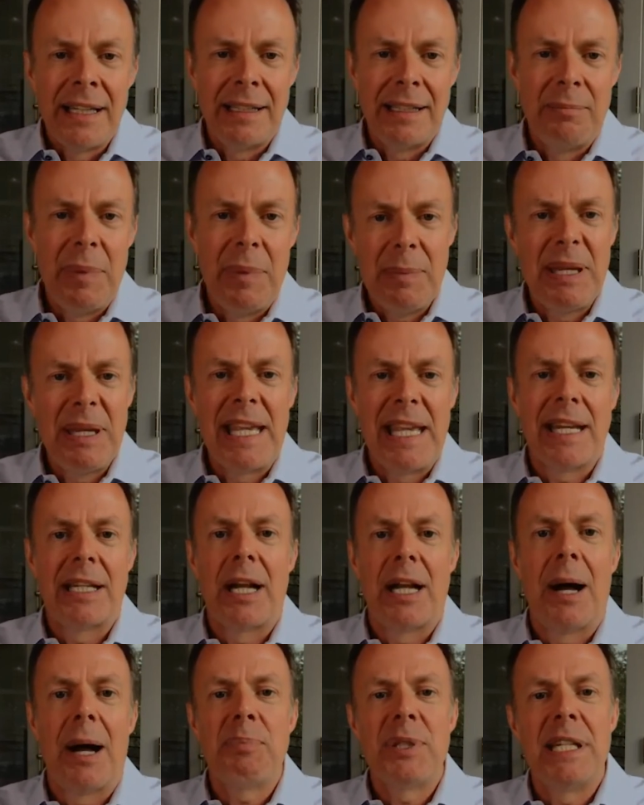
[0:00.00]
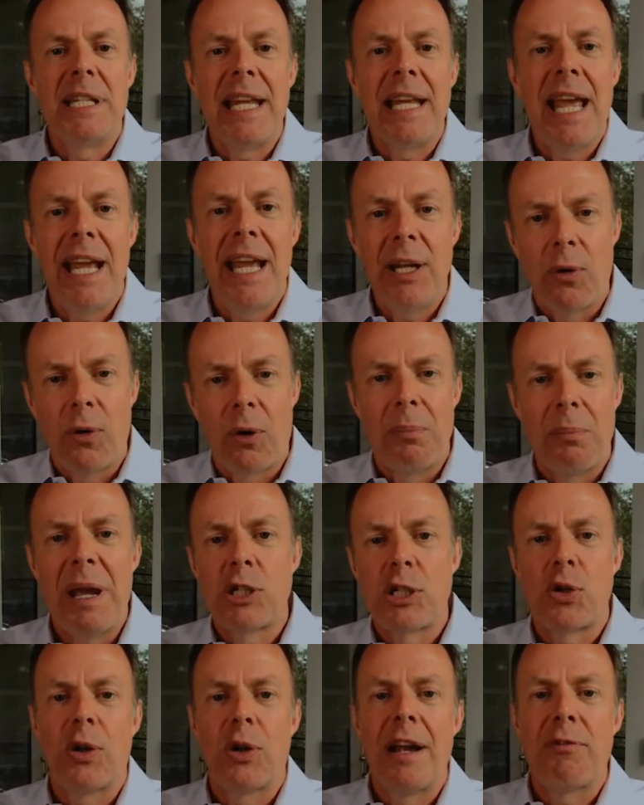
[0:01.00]
maybe get it up to date, or make
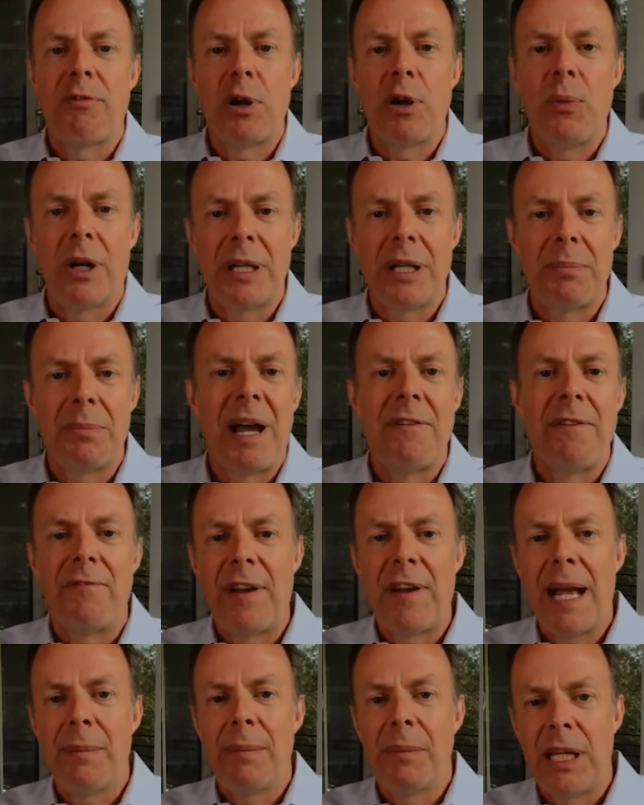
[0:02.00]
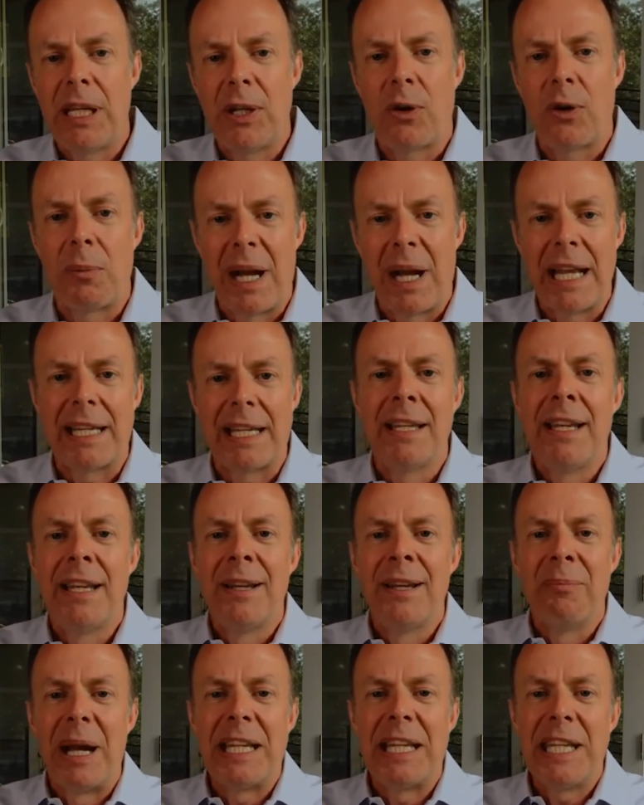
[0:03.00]
sure everyone in my family or
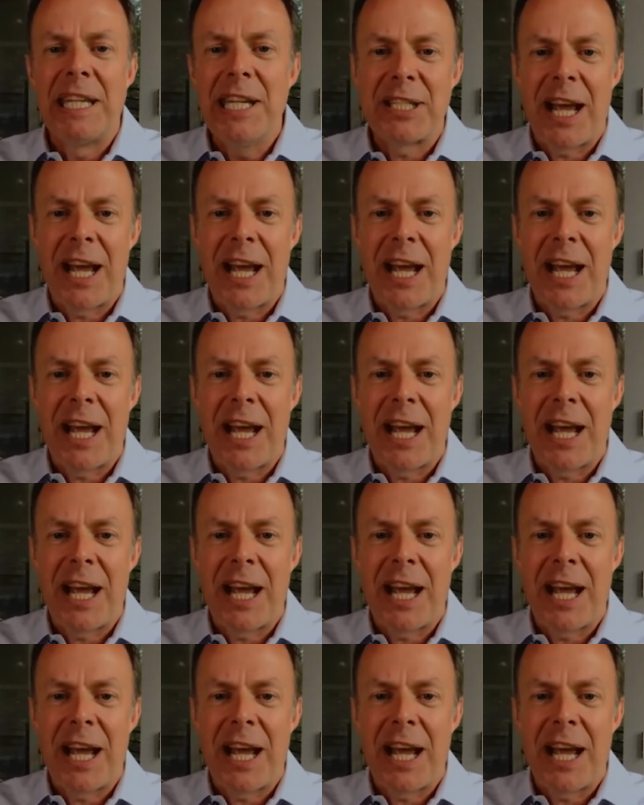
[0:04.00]
my kids,